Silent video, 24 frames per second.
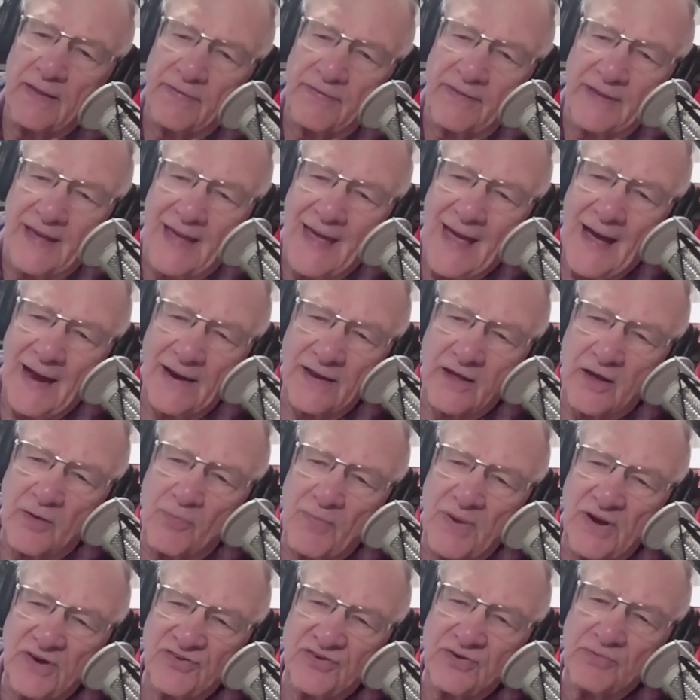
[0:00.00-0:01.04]
the county
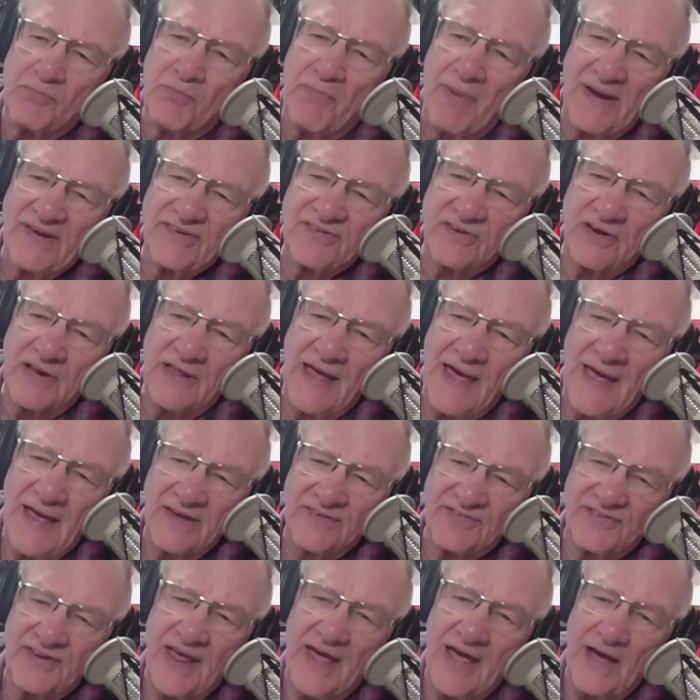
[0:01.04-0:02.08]
commission basically
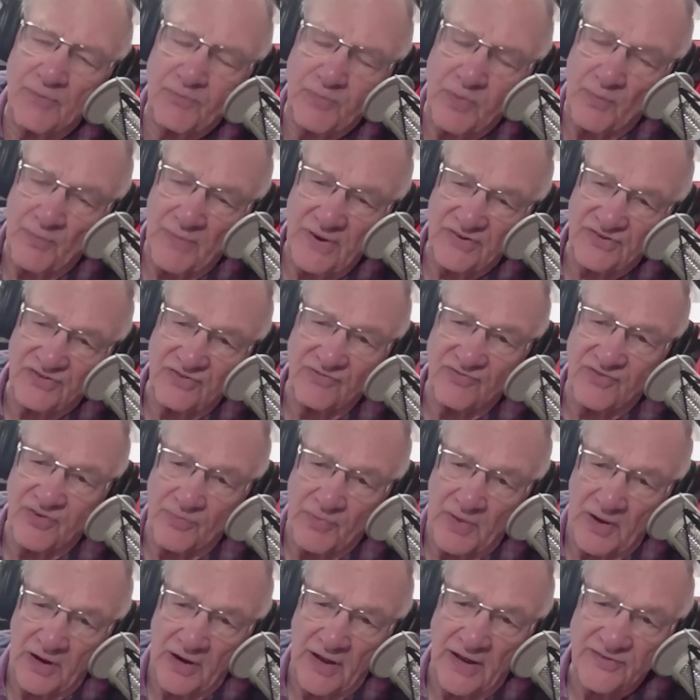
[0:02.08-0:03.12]
has to have permission from
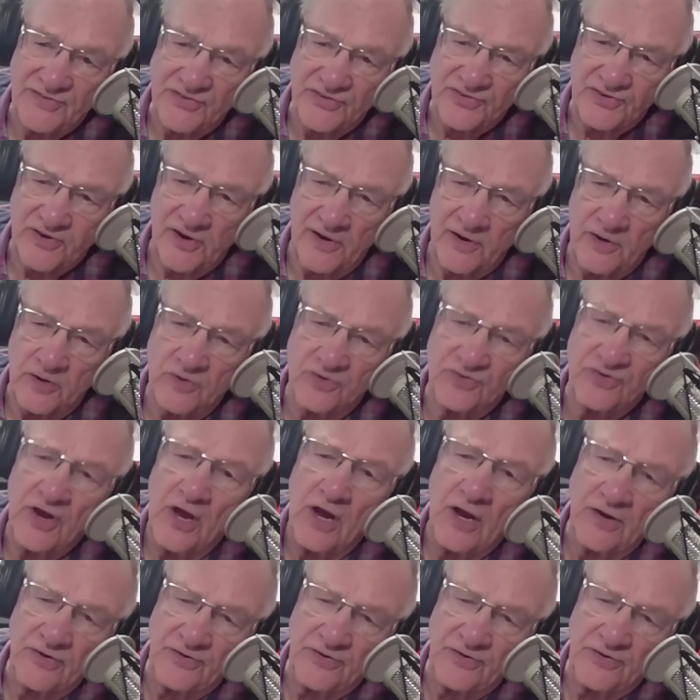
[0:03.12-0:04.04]
the legislators